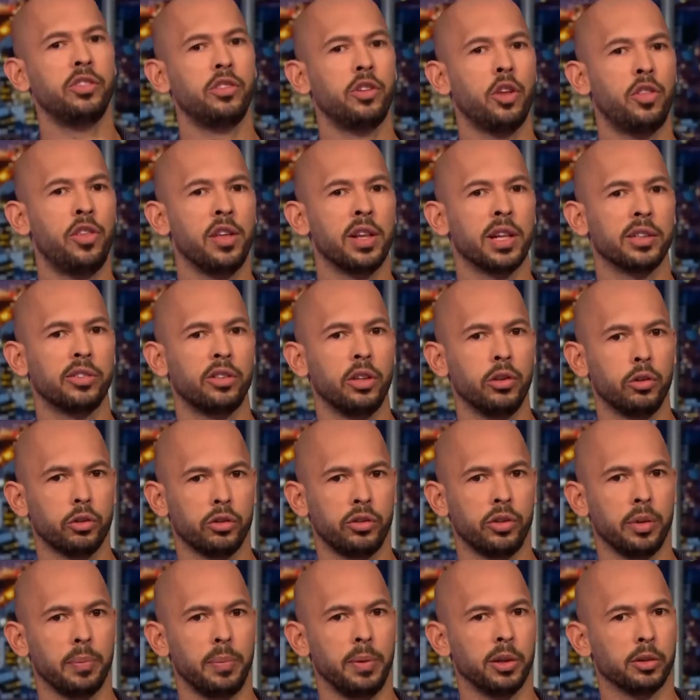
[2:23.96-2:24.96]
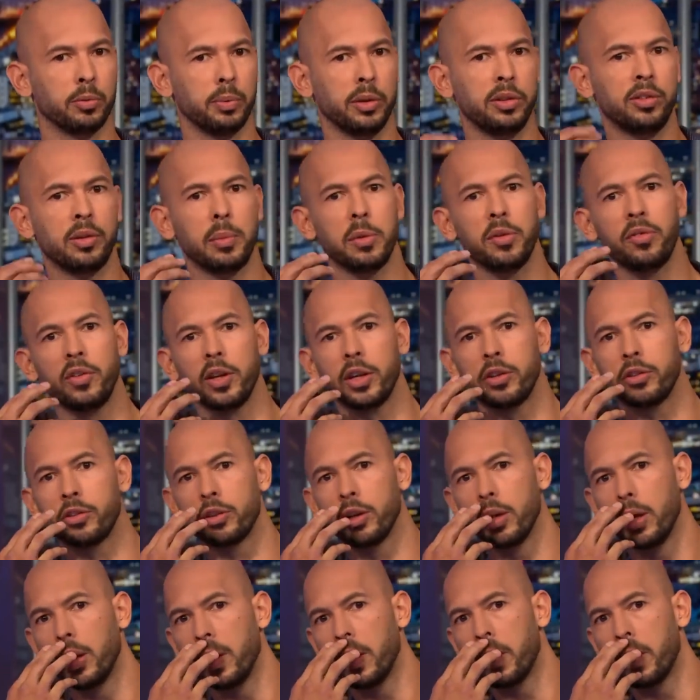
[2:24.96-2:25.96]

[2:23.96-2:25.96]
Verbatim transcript: this is the thing that's interesting, Piers. Please let me finish. Yeah,